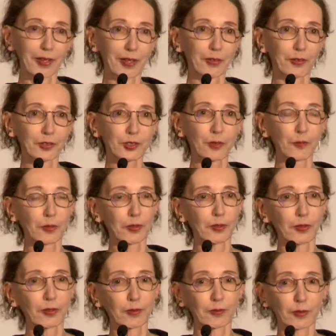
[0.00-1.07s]
And some of
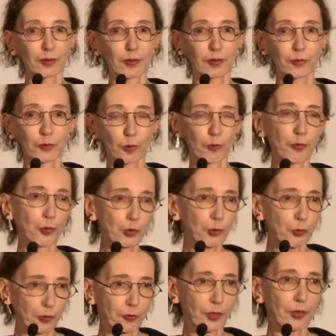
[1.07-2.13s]
the reviews
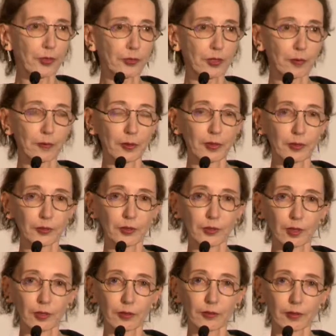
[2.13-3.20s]
were very deeply
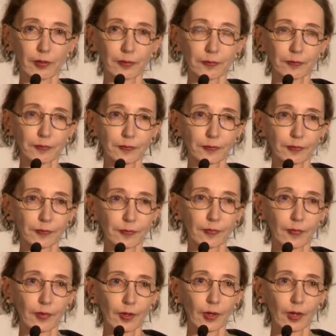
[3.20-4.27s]
insulting.
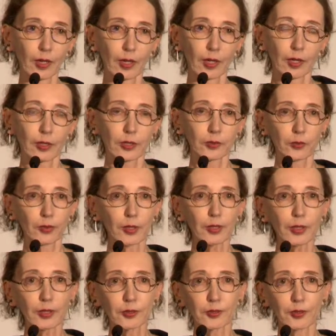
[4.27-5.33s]
So then
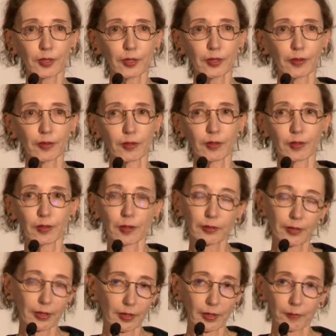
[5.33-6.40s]
he said, and
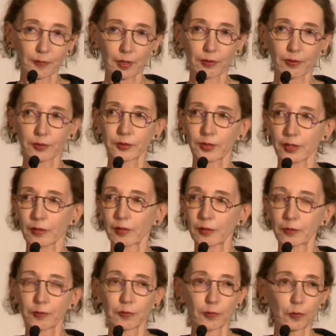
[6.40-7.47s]
again, I'm not
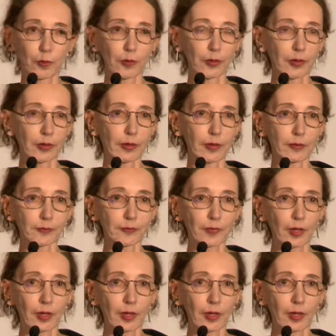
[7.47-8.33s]
exactly quoting him,